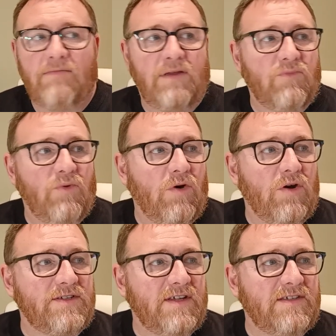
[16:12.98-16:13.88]
I mean, but
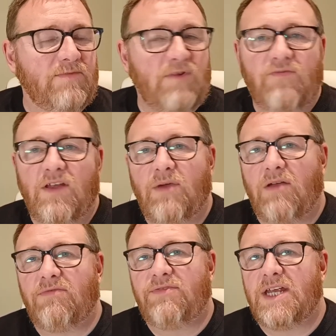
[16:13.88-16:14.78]
what is it? It's roughly
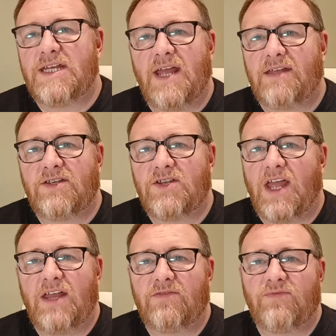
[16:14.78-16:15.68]
about three ninety
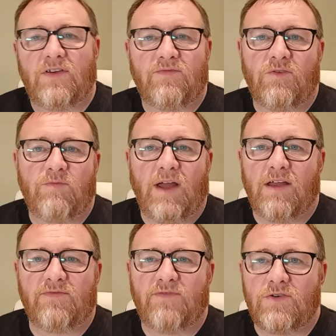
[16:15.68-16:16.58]
nine for a four
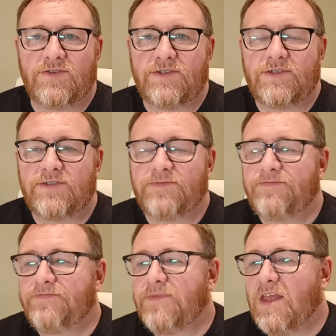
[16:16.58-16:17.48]
pack of Fosters.
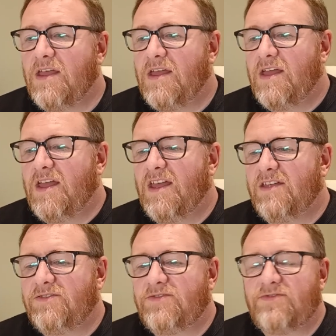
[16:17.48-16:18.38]

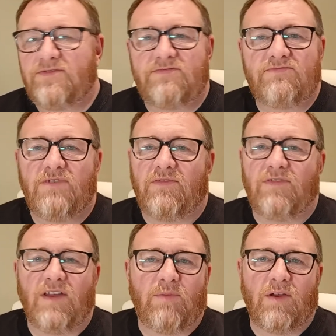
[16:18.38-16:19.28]
It's
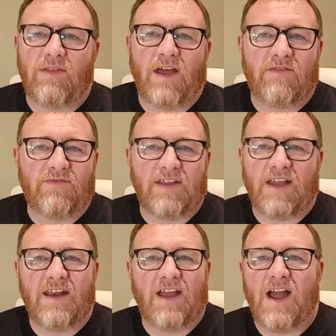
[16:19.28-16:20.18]
roughly about that for the
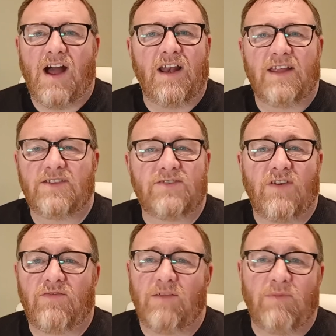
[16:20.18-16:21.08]
kind of Carlins. It's
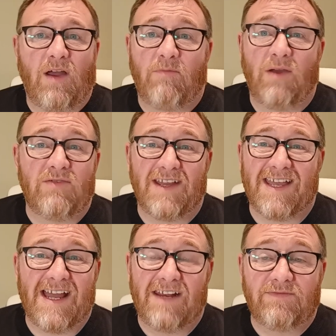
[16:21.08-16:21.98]
roughly about a pound a
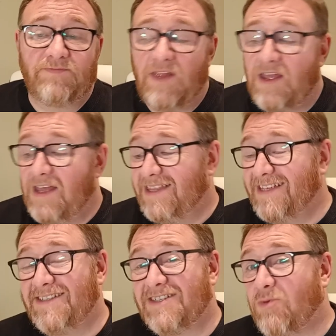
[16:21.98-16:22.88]
can.
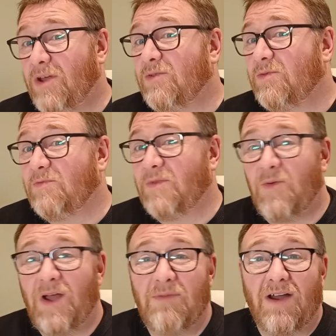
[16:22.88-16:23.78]
This is quite
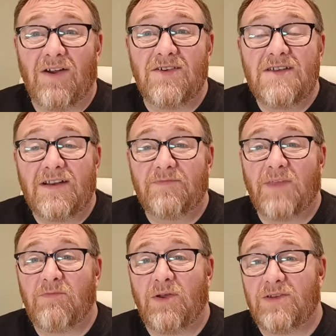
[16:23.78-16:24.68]
quite a bit under
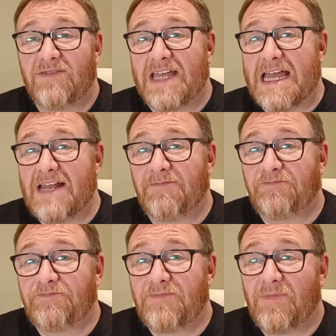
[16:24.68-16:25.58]
a pound a can
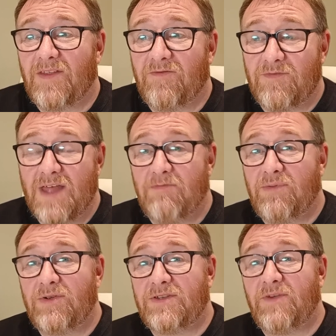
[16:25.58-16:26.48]
from that
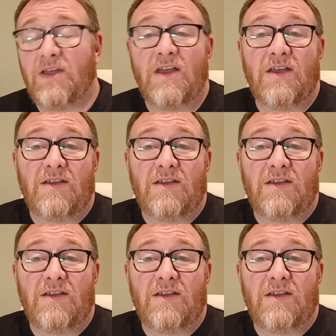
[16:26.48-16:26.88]
point of view.